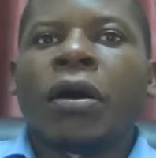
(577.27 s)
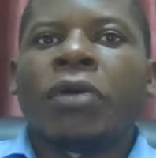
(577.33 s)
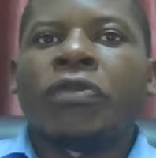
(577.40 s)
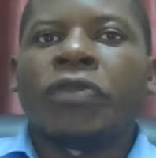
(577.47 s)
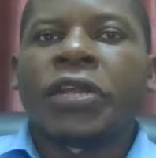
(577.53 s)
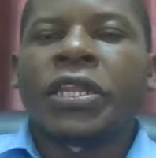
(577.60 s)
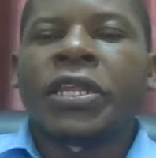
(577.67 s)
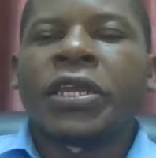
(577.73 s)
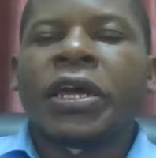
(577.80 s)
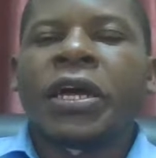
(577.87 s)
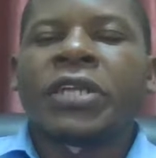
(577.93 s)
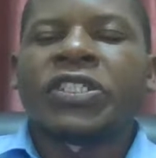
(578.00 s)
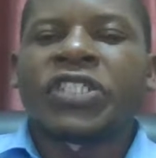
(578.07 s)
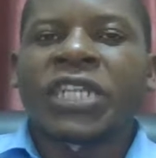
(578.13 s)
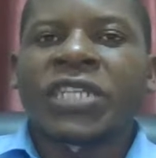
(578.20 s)
really
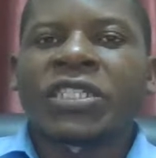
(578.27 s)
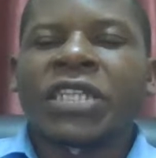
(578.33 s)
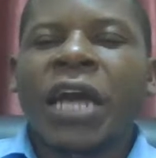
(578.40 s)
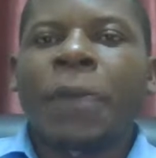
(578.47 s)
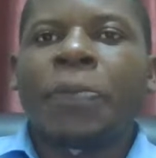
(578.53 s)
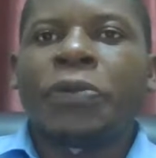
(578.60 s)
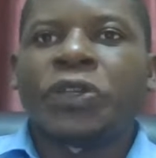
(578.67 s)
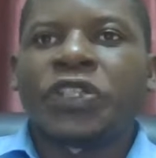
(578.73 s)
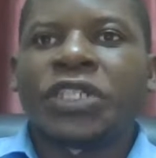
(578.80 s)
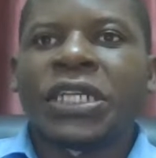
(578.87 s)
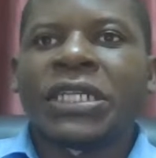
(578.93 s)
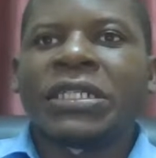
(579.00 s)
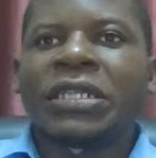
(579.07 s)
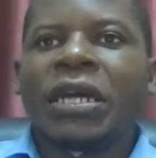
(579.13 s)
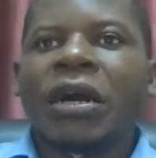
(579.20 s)
just
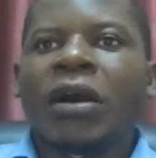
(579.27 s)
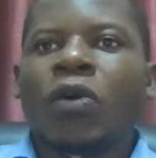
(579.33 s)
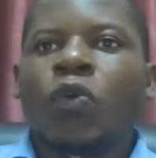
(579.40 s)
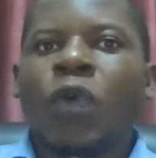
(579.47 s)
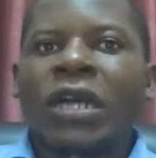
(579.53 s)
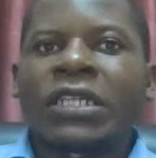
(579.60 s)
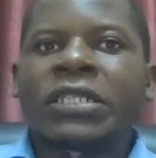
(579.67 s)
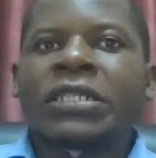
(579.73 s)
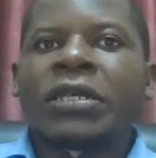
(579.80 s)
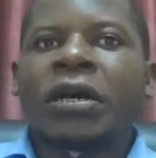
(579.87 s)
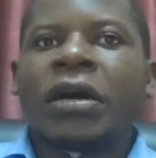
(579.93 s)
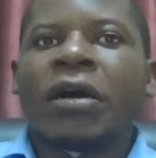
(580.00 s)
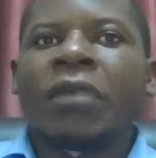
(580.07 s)
appreciate what